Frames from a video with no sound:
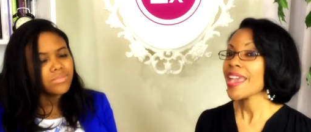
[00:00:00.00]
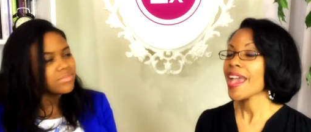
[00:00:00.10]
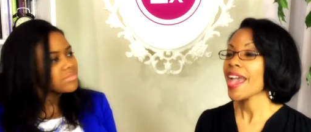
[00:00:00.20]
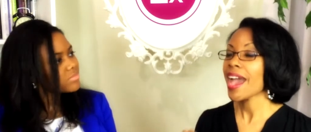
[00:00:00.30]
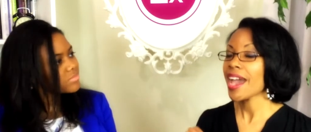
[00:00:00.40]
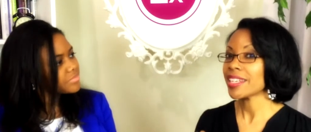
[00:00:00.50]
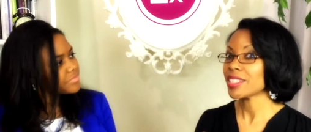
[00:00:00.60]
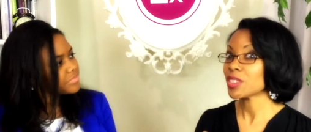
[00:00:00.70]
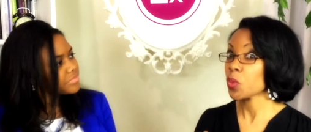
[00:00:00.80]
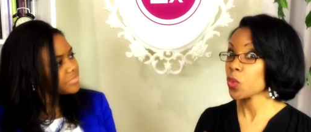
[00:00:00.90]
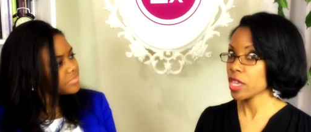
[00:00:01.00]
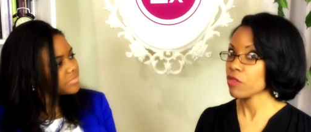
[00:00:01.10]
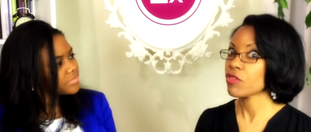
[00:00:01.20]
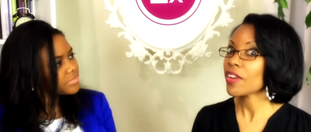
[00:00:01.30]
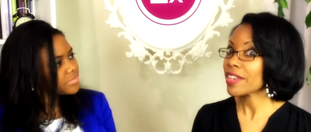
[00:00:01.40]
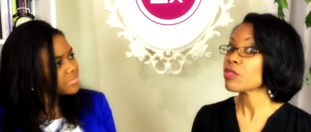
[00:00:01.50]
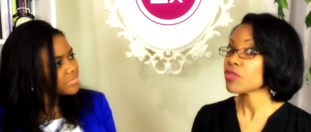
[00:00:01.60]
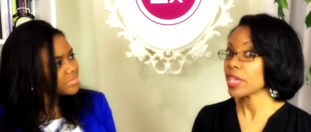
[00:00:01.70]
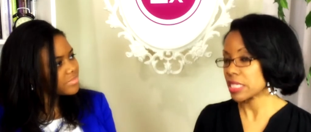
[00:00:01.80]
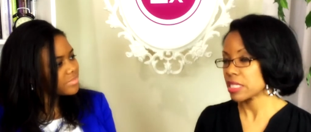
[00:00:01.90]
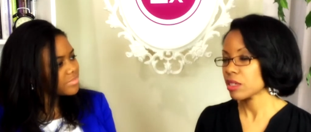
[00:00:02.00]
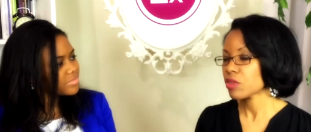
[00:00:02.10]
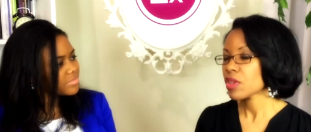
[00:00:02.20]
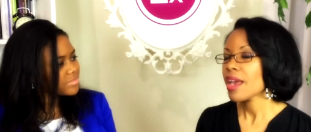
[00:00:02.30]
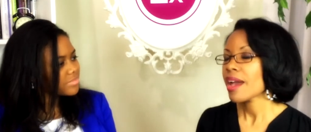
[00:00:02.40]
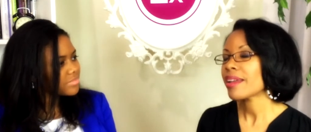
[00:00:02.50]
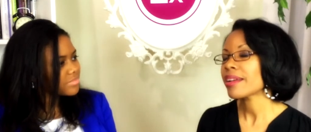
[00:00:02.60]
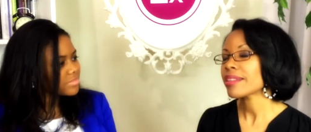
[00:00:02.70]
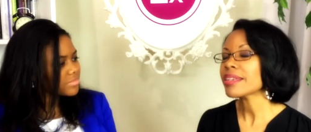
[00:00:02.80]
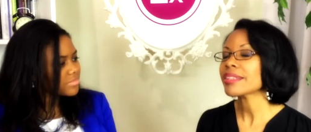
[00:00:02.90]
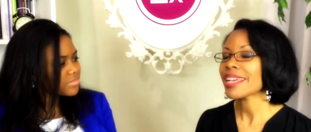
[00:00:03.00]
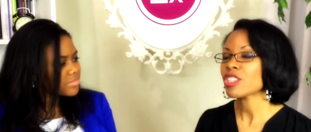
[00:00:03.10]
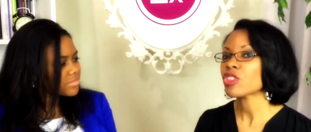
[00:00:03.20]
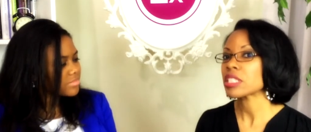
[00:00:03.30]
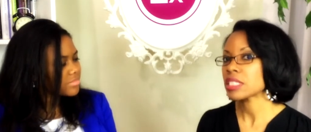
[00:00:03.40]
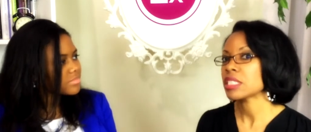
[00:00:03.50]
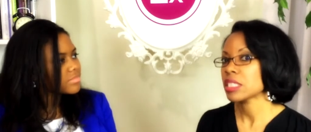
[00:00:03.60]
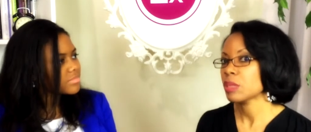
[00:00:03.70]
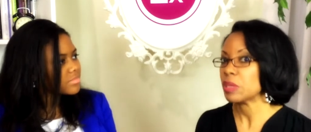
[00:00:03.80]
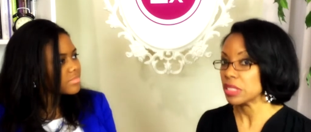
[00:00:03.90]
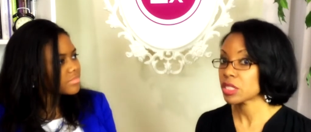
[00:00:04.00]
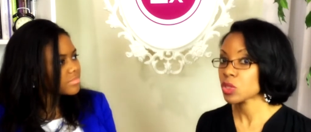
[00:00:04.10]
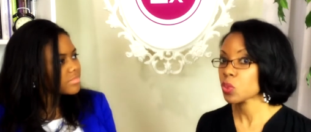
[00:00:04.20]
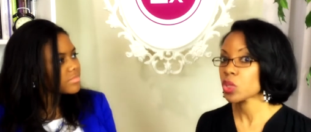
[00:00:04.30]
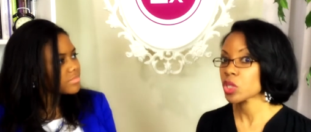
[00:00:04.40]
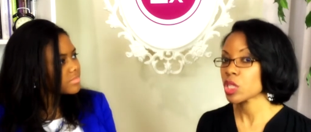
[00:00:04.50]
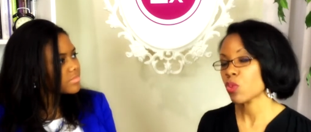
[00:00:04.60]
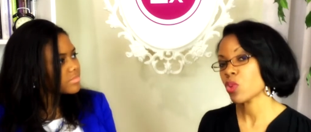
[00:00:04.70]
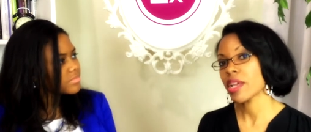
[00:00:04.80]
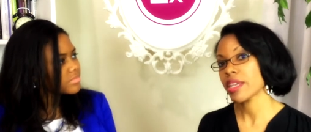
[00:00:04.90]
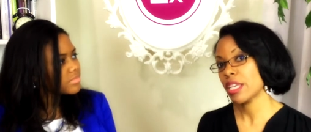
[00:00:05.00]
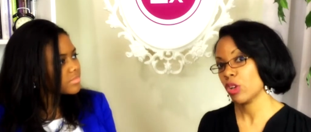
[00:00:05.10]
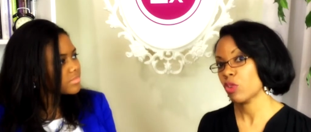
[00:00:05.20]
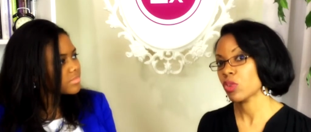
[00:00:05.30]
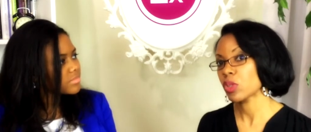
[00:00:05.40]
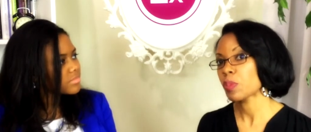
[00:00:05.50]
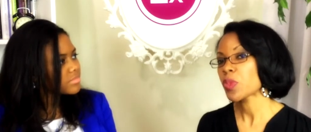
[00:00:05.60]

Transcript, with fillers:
Speaker 1: And we get very defensive. And I think that trickles into the business world if we're not careful.